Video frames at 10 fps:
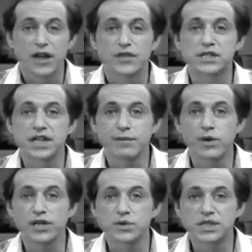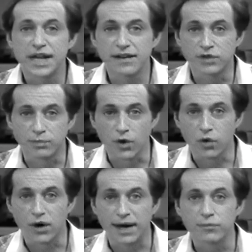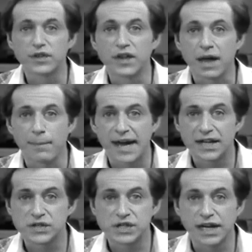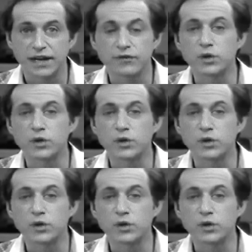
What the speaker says: The same way you saved a program with the command save,